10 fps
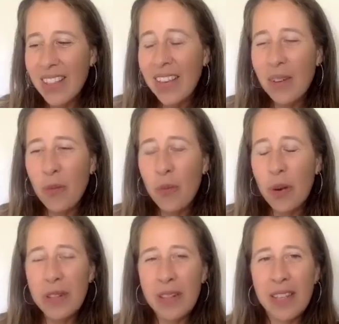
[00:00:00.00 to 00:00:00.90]
think one
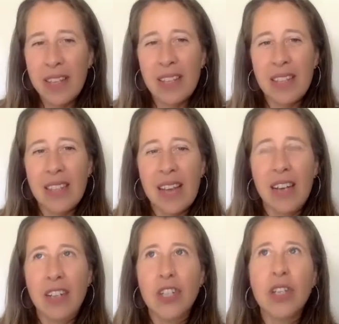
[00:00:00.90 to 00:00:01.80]
of the things that that
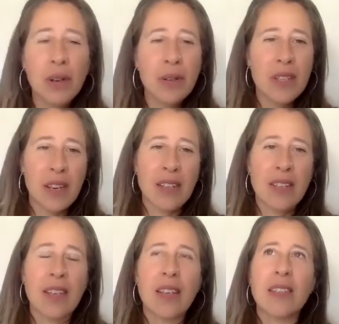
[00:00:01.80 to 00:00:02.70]
shows
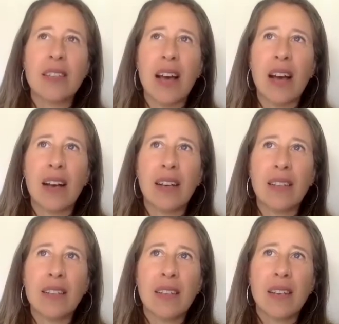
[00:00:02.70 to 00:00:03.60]
us is that,
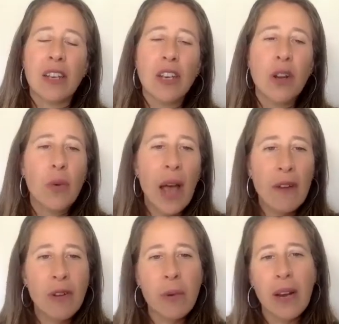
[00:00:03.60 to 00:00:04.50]
you know,
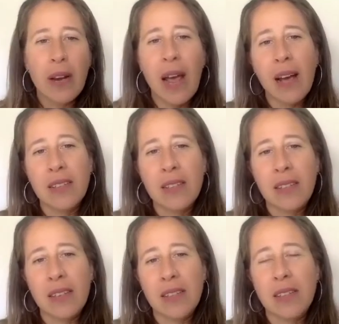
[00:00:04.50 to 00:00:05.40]
everyone has
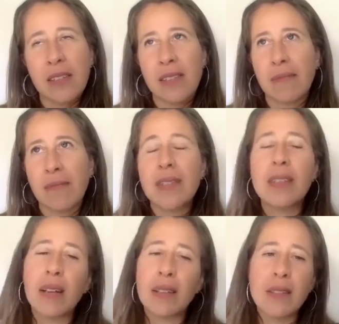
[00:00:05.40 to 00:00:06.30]
this
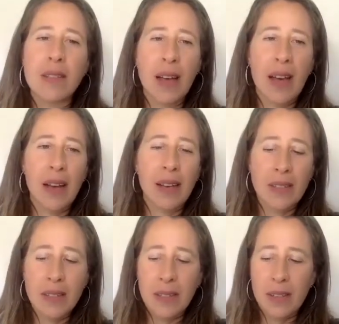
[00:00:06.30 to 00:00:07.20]
sense that
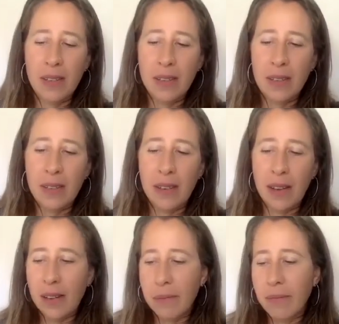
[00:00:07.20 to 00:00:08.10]

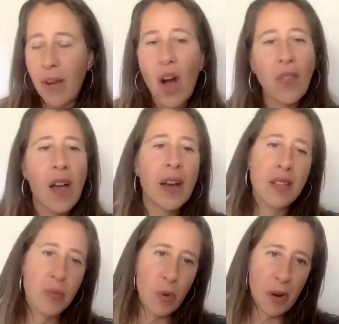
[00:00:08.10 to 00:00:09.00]
online
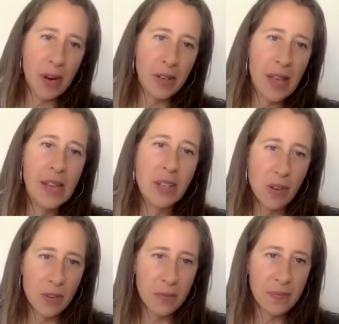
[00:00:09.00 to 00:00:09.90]
is boring and
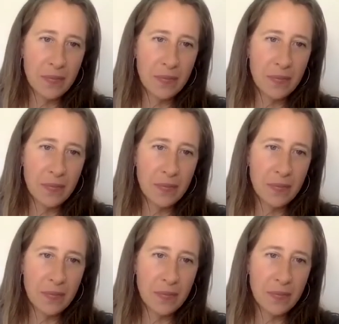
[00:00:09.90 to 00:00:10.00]
dull.